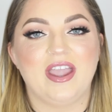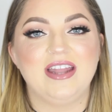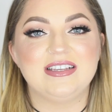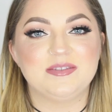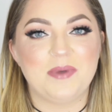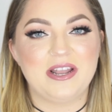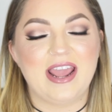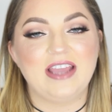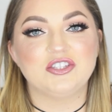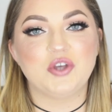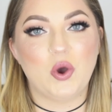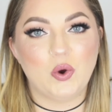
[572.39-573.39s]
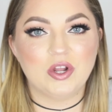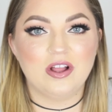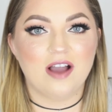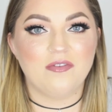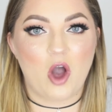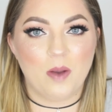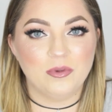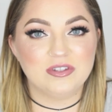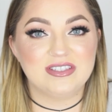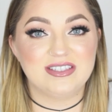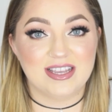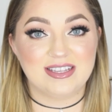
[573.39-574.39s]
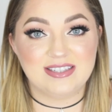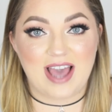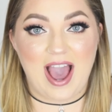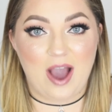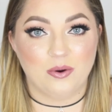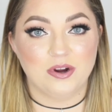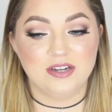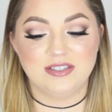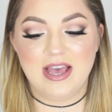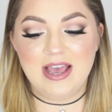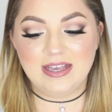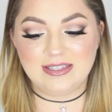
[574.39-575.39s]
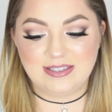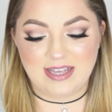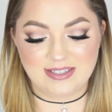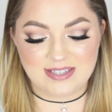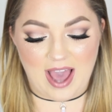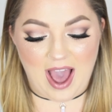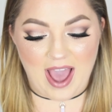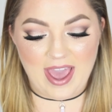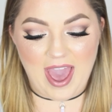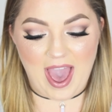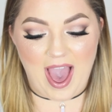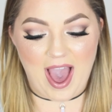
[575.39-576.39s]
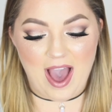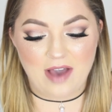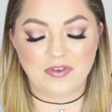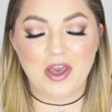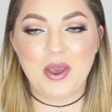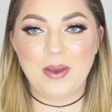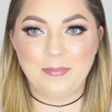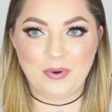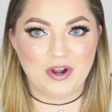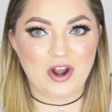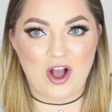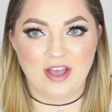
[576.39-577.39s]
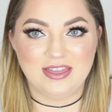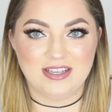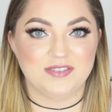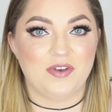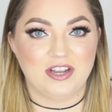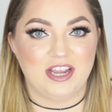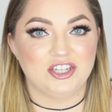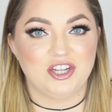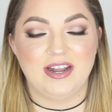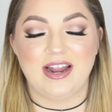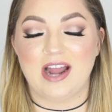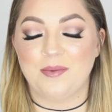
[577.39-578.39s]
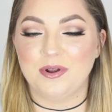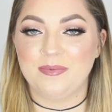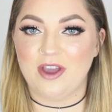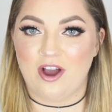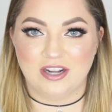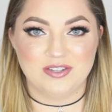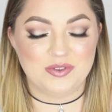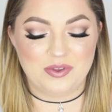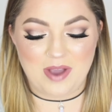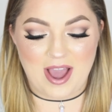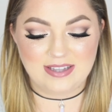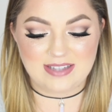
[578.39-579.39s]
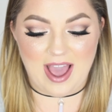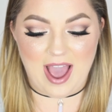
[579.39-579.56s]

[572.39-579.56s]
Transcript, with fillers: It has been a total of almost six hours since I have put on this foundation, and I'm going to be honest with you guys,